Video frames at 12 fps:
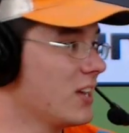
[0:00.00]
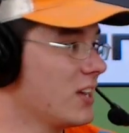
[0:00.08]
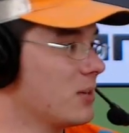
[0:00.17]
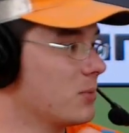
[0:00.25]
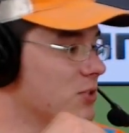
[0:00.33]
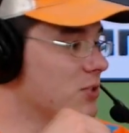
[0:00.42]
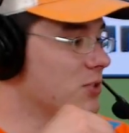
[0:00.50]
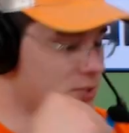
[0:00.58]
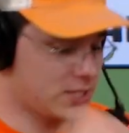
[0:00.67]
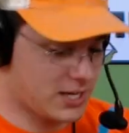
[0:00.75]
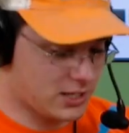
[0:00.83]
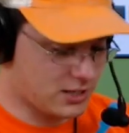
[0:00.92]
but as soon
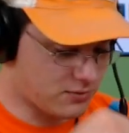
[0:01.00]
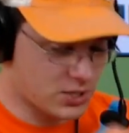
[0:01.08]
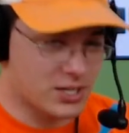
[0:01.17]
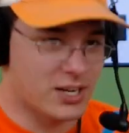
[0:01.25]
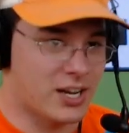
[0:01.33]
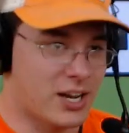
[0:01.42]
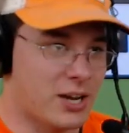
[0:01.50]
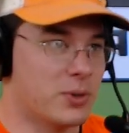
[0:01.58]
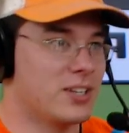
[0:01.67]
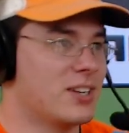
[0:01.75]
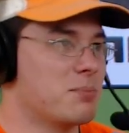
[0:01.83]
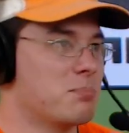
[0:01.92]
as I got the Vita, I went
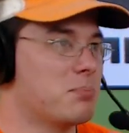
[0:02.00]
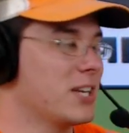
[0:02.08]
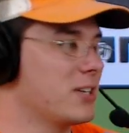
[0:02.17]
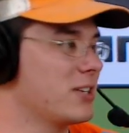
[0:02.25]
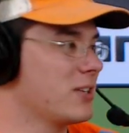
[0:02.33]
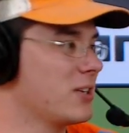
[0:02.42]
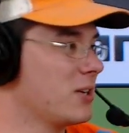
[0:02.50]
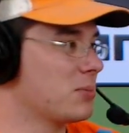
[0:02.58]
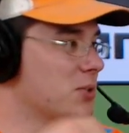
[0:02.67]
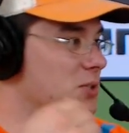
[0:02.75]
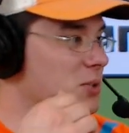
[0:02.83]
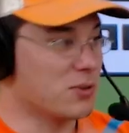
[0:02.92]
in and bought
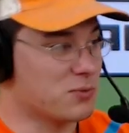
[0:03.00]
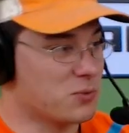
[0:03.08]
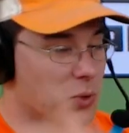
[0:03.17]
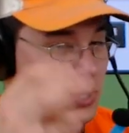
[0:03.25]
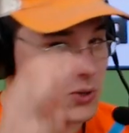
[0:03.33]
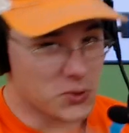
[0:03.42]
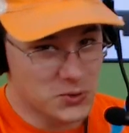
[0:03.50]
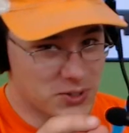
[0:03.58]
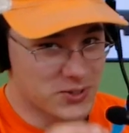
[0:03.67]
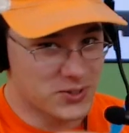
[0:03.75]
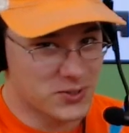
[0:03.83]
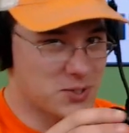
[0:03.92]
Persona 4
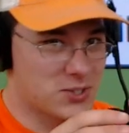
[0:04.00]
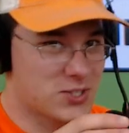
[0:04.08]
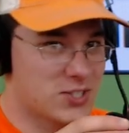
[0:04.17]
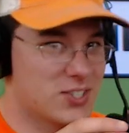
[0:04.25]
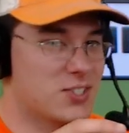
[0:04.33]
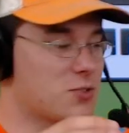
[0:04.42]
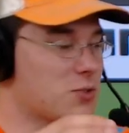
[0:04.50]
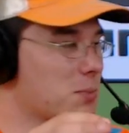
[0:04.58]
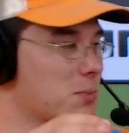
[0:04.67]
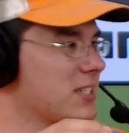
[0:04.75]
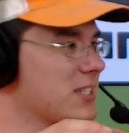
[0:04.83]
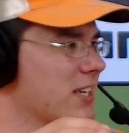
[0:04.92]
Golden, which
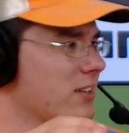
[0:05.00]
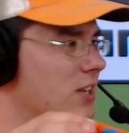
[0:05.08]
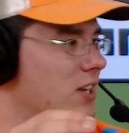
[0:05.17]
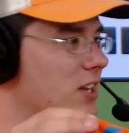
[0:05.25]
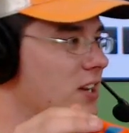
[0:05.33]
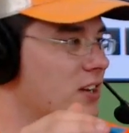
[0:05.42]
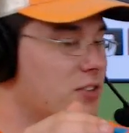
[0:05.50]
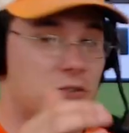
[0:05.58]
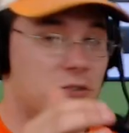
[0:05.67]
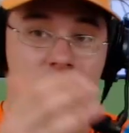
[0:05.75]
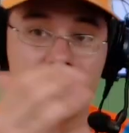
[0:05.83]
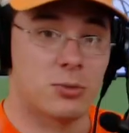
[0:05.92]
AAA title.
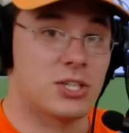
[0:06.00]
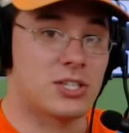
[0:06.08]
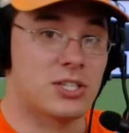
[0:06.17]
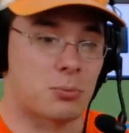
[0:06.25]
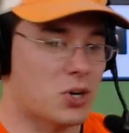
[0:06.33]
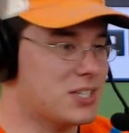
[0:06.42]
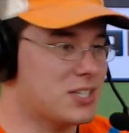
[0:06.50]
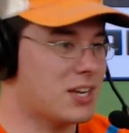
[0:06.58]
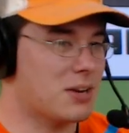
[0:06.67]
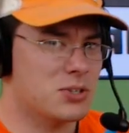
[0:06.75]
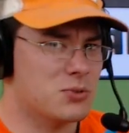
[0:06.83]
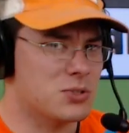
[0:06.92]
For some reason, the price
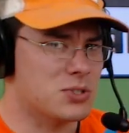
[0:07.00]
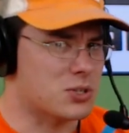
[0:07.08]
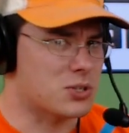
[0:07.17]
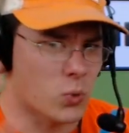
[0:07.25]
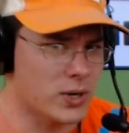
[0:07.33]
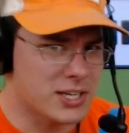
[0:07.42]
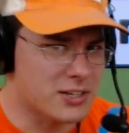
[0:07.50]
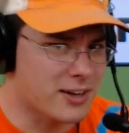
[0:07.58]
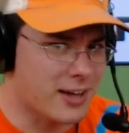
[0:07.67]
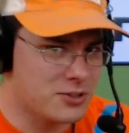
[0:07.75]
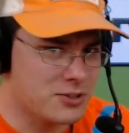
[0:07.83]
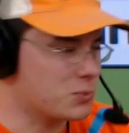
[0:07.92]
got reduced to
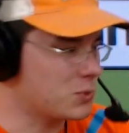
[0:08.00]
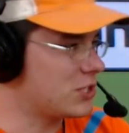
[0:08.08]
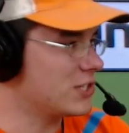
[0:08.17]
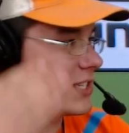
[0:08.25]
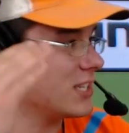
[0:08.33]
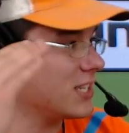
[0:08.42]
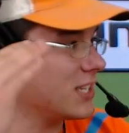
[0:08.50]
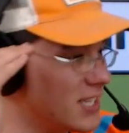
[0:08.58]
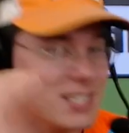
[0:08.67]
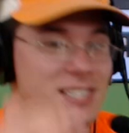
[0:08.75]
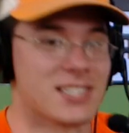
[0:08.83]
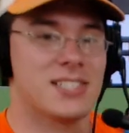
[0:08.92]
$20, which is
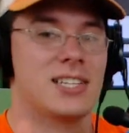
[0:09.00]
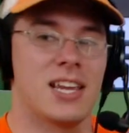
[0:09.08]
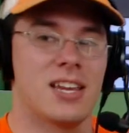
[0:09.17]
insane.